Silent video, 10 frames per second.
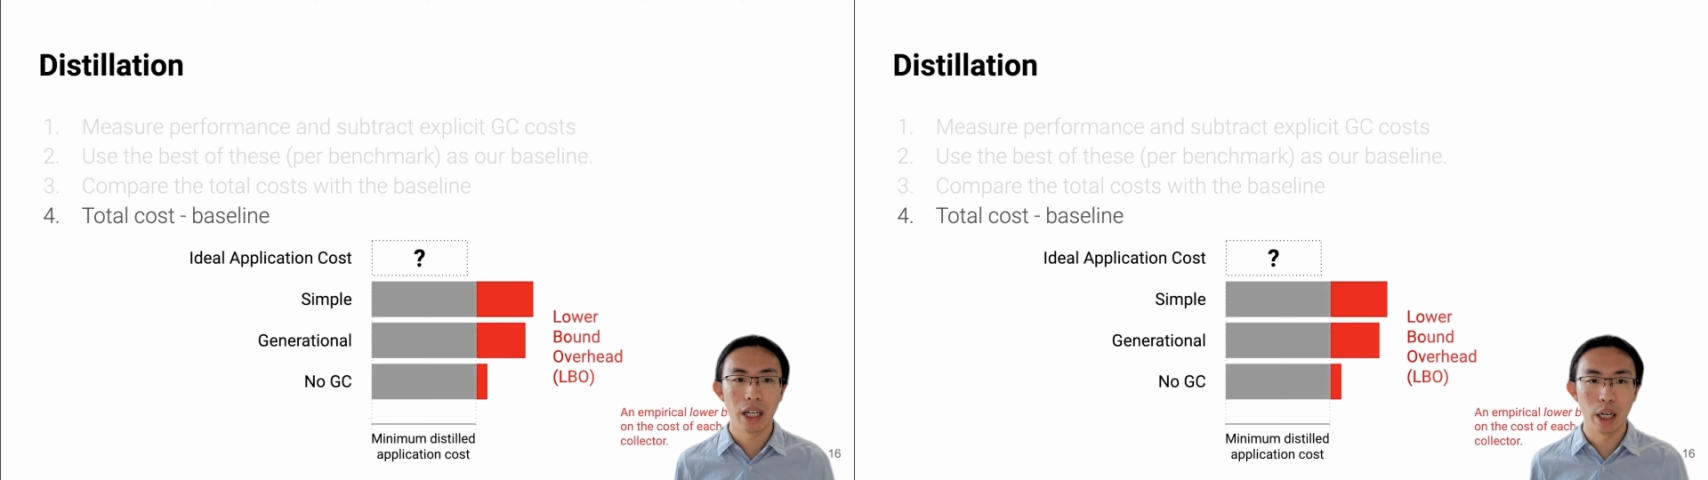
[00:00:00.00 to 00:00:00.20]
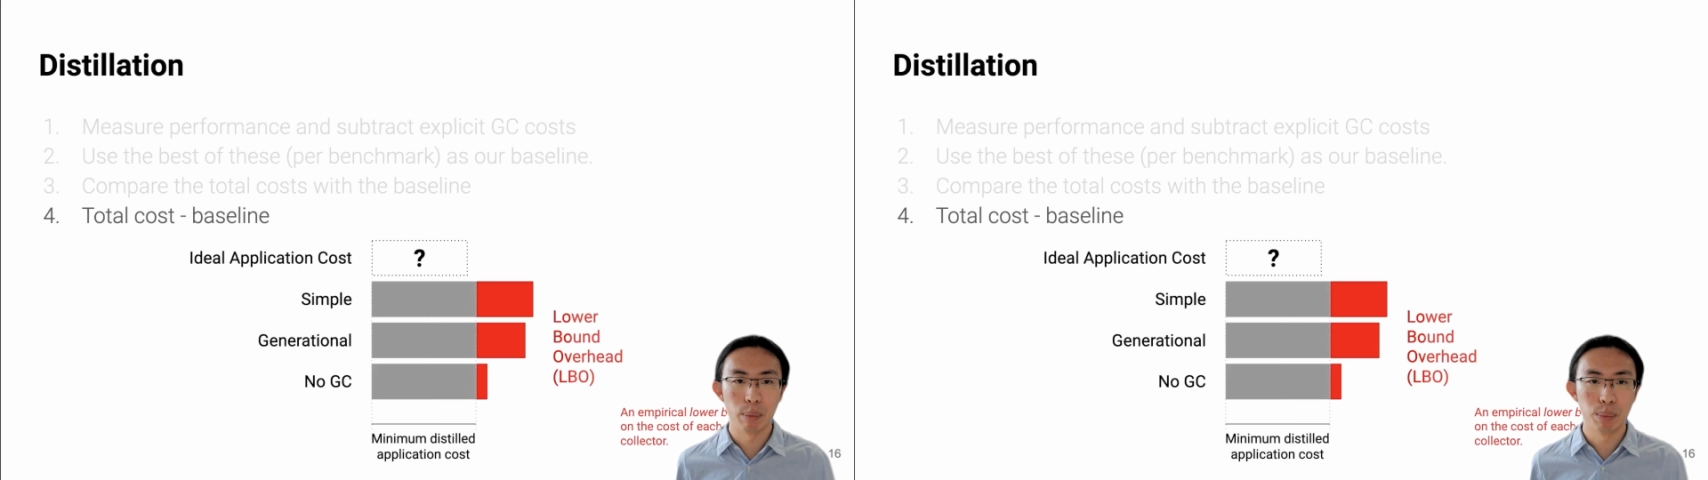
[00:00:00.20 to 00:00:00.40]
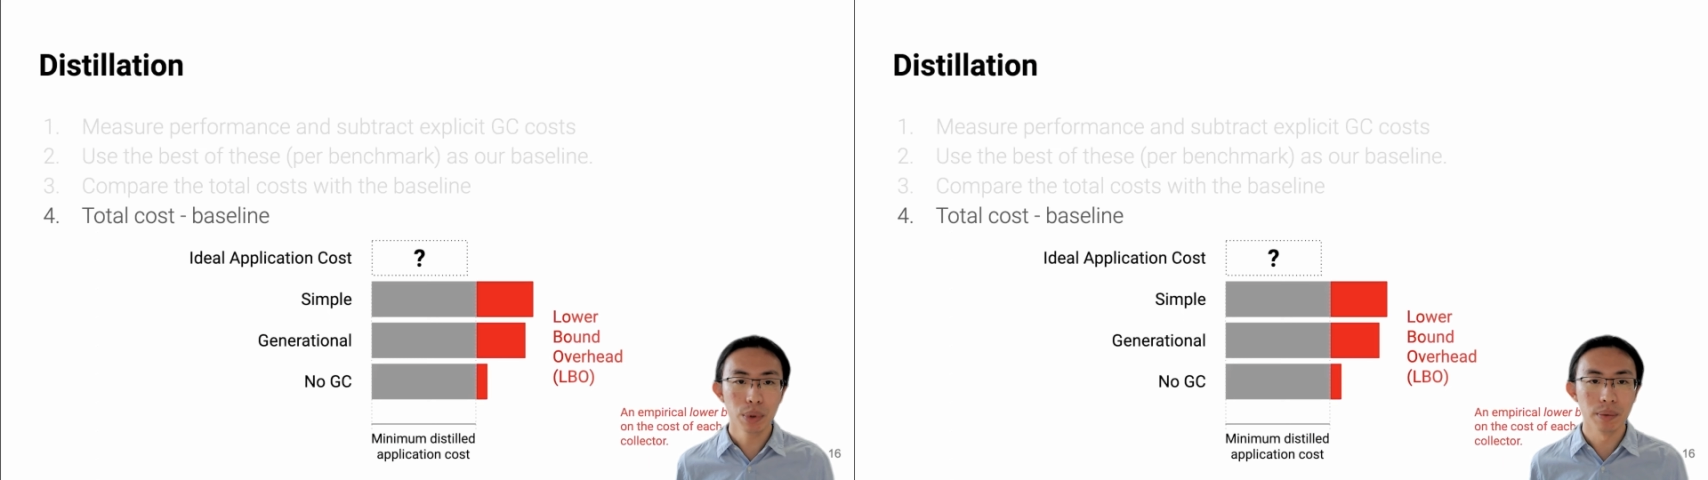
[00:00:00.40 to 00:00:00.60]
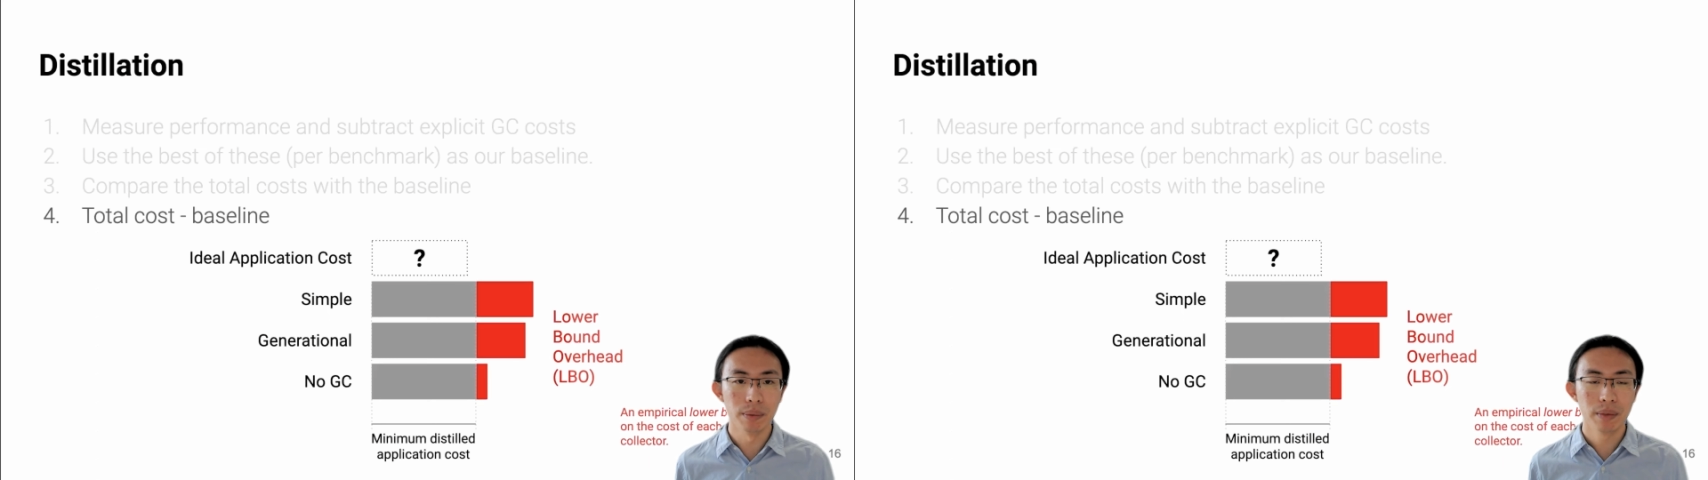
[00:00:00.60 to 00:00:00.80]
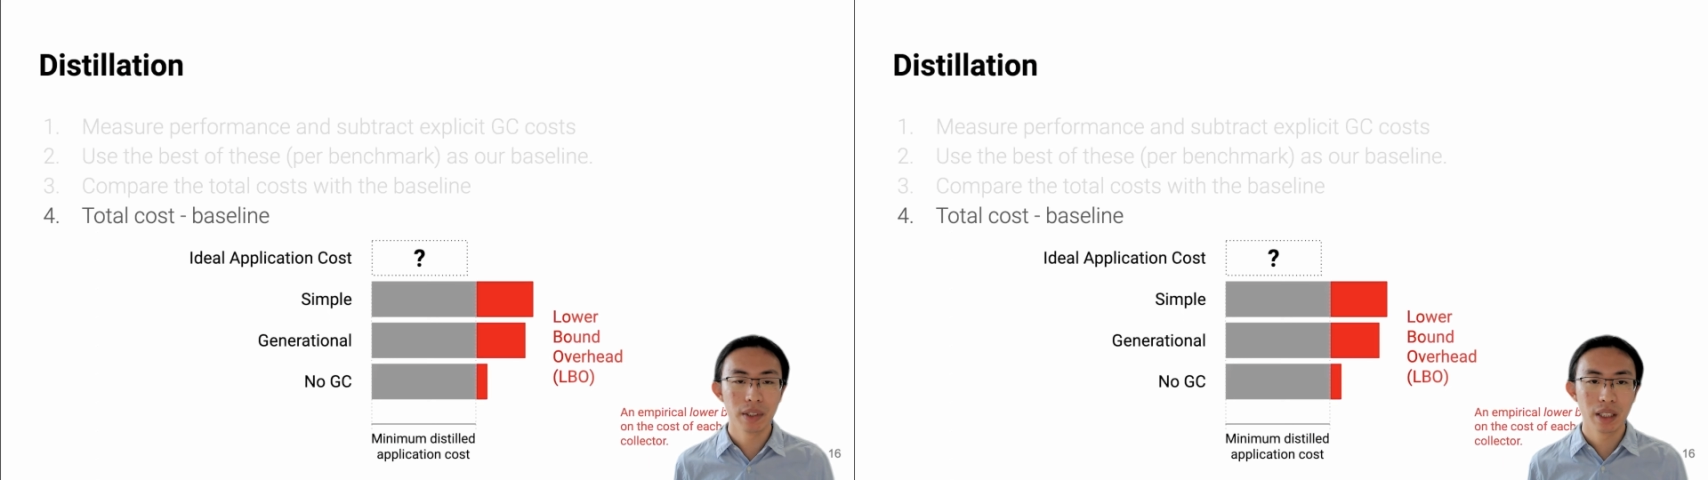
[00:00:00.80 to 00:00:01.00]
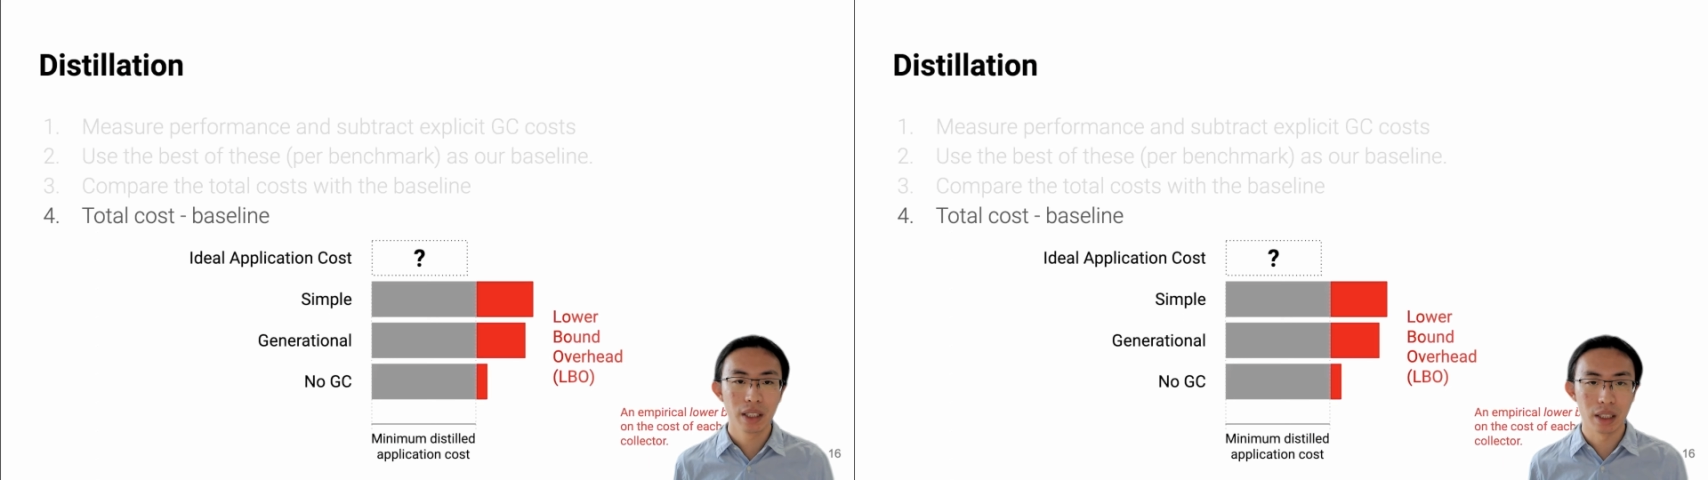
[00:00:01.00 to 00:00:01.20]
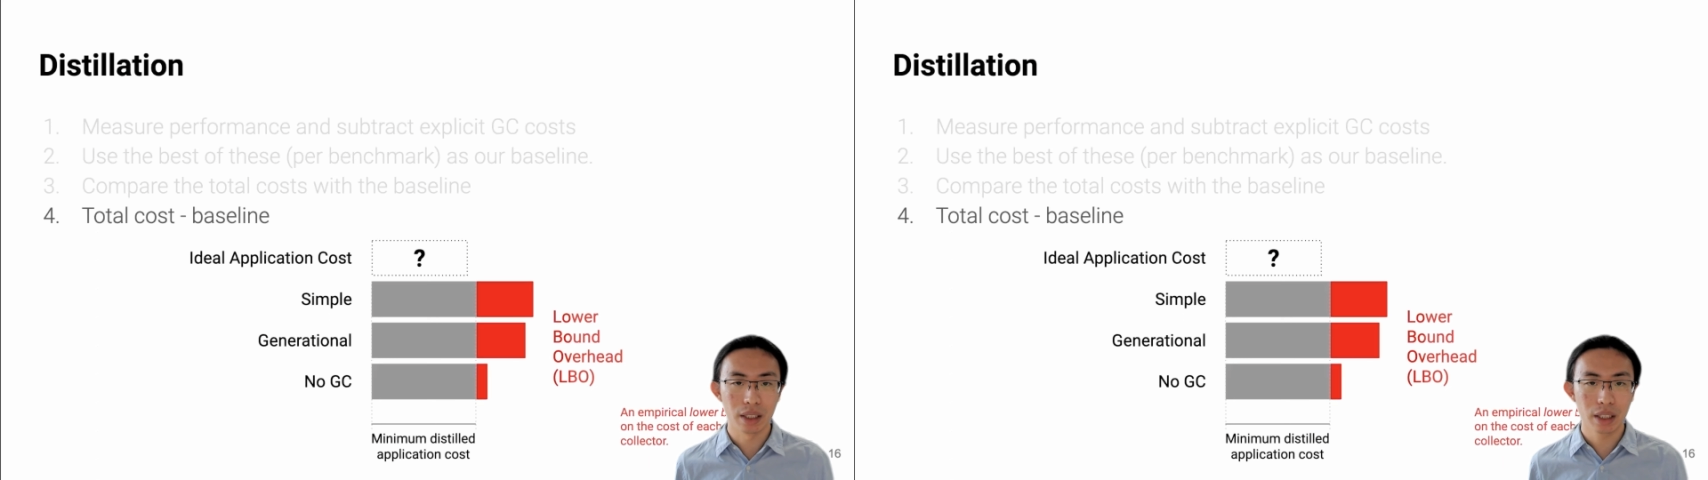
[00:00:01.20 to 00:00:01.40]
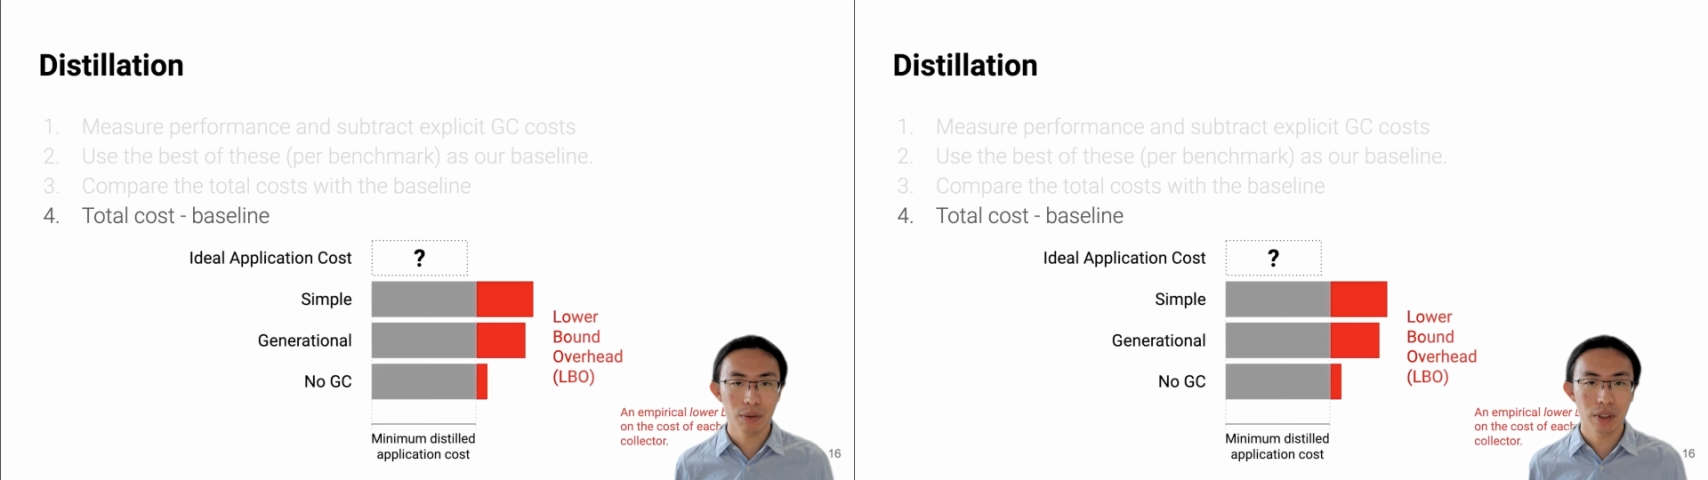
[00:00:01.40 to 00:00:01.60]
and boom, the
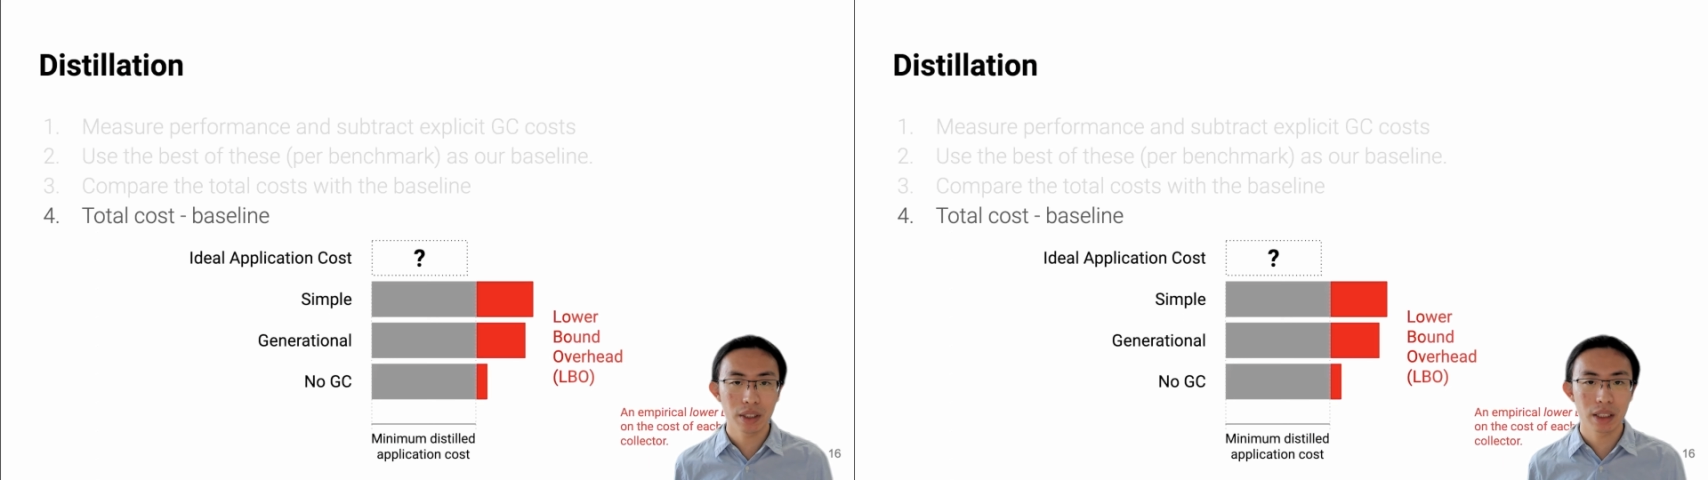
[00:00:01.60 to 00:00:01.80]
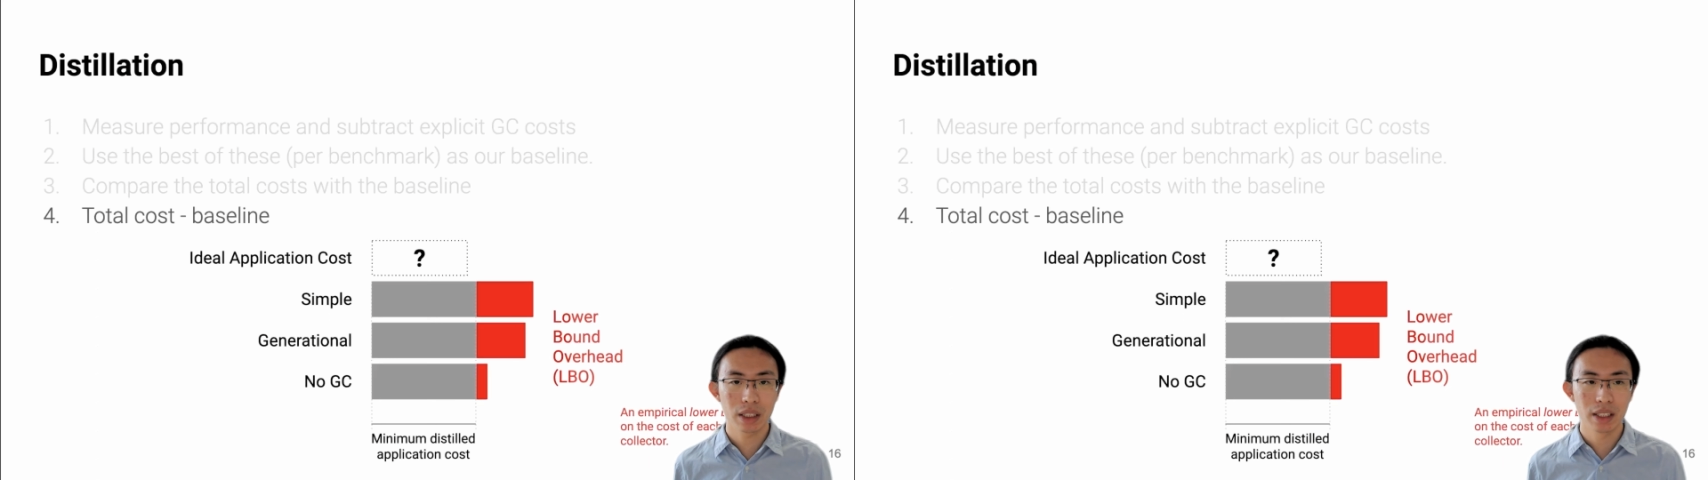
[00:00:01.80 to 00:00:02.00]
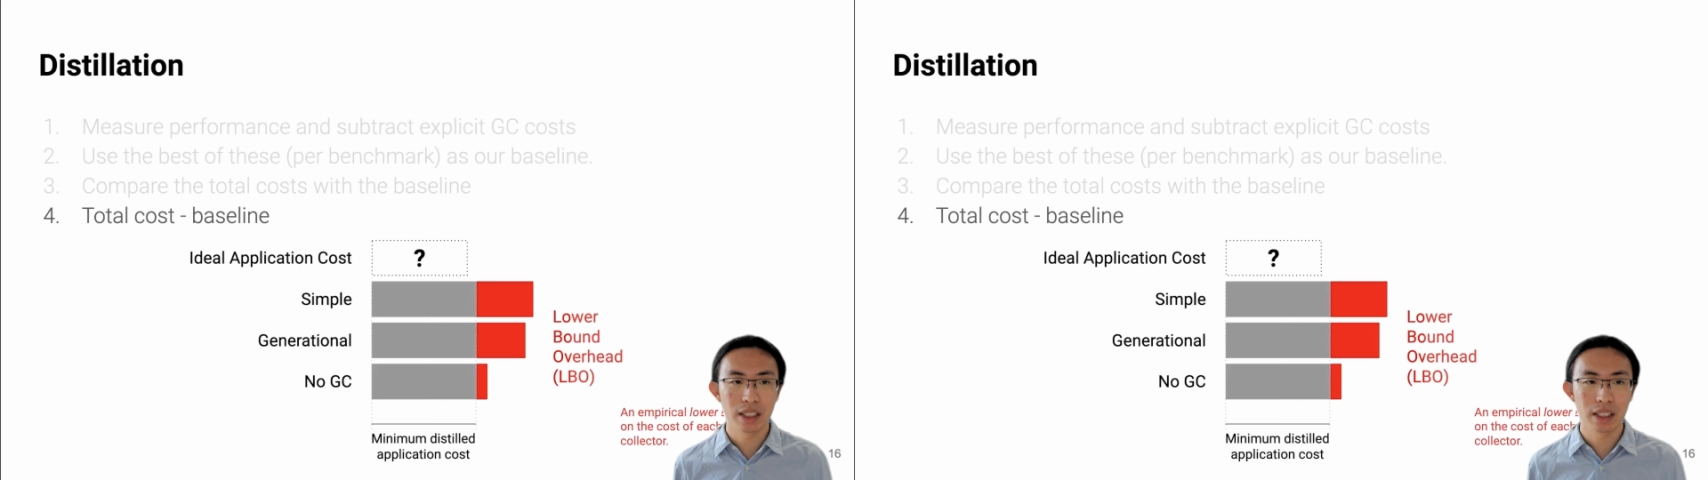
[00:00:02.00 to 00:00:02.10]
difference,